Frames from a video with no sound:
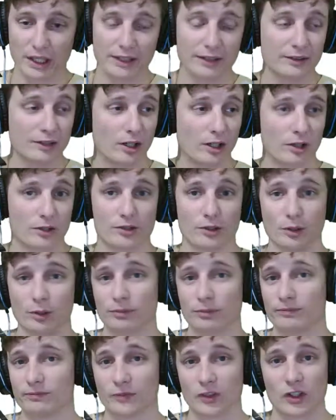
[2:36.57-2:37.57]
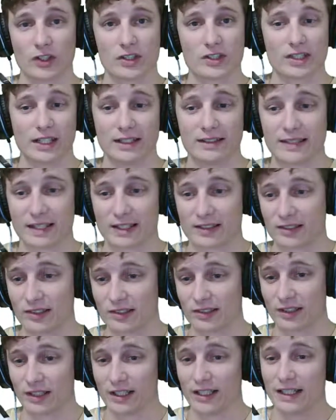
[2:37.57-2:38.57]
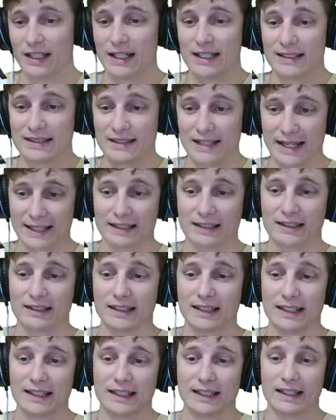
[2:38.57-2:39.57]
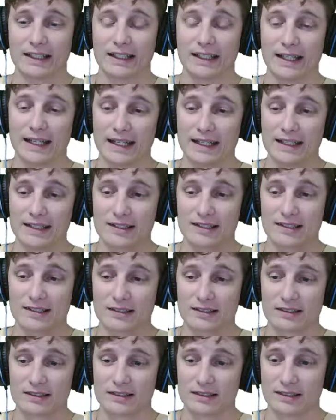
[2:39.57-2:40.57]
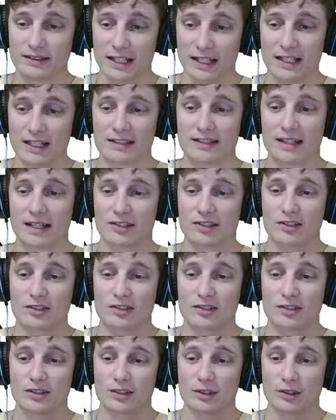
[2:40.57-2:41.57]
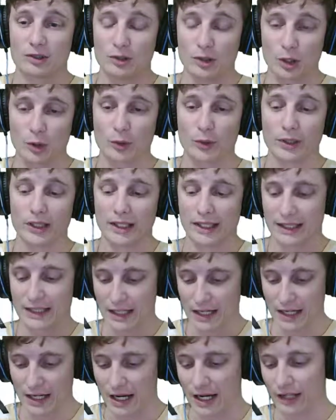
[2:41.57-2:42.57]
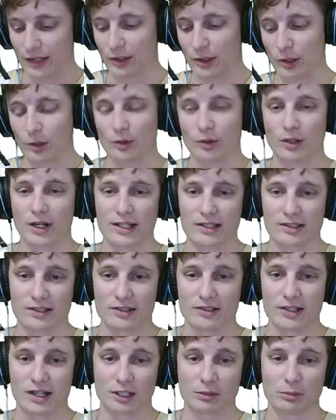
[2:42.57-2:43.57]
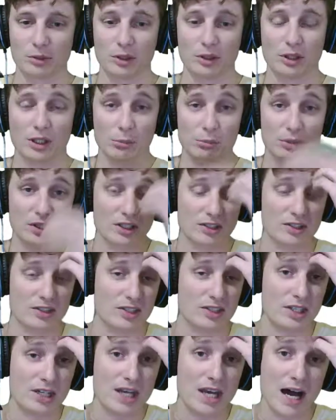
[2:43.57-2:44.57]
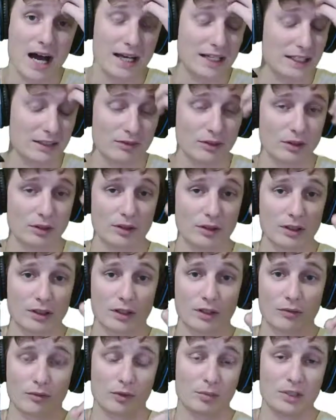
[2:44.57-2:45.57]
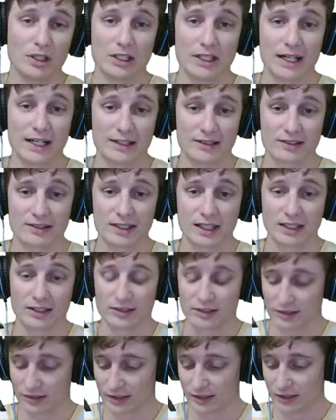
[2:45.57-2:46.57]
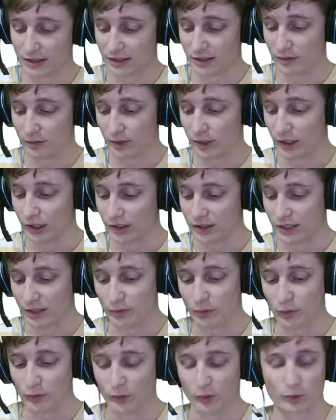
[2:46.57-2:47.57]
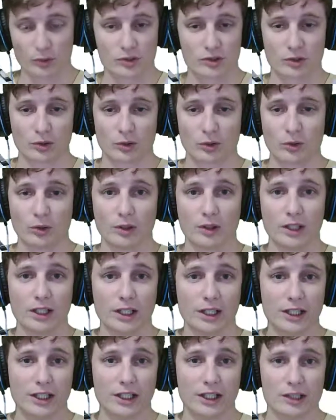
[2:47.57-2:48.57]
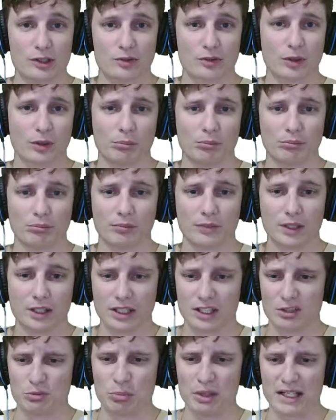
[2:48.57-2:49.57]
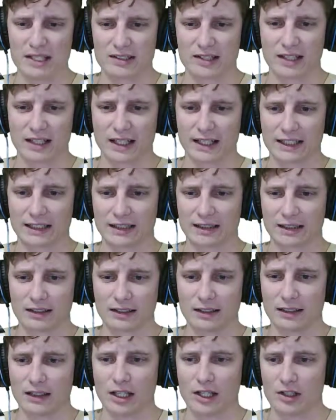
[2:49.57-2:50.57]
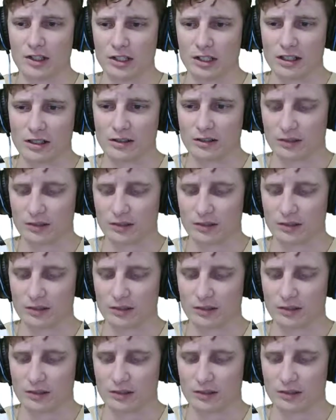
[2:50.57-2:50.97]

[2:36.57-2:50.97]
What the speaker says: also for the state of Texas, technically a state of Texas notary cannot notarize this document because it's not even from the United States. TEFL Full Circle is based in like London.